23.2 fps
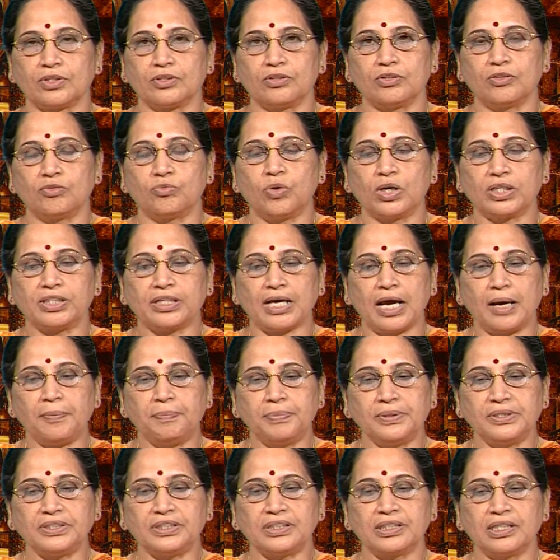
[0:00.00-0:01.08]
What
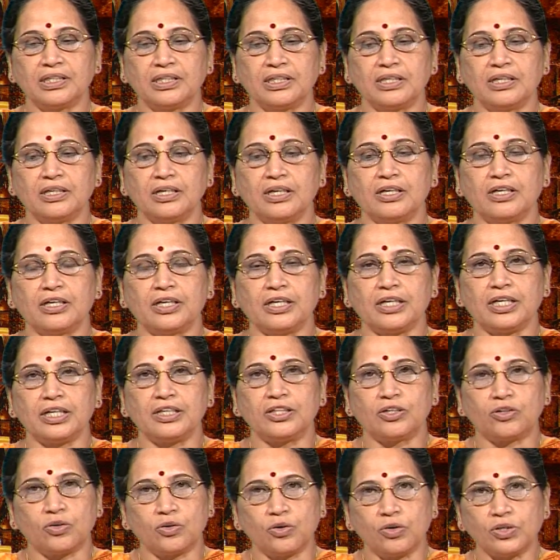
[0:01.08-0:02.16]
happens in the
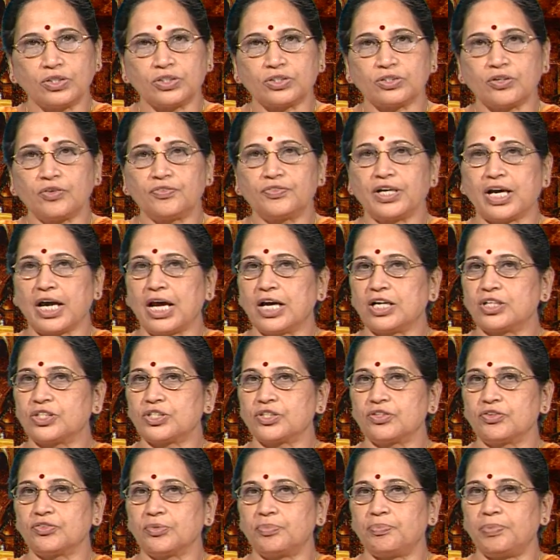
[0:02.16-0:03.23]
course of the action
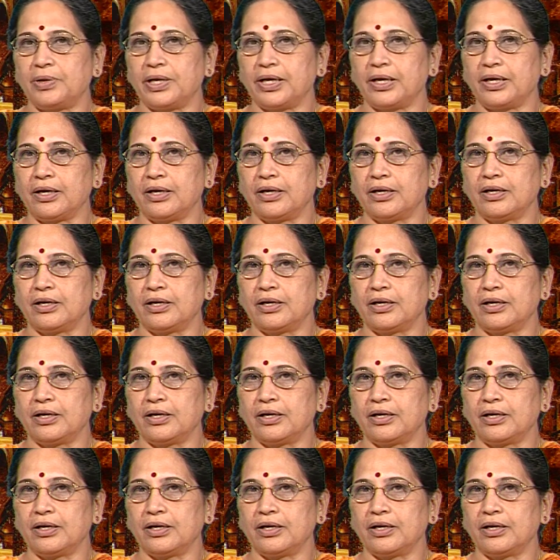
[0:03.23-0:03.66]
of the play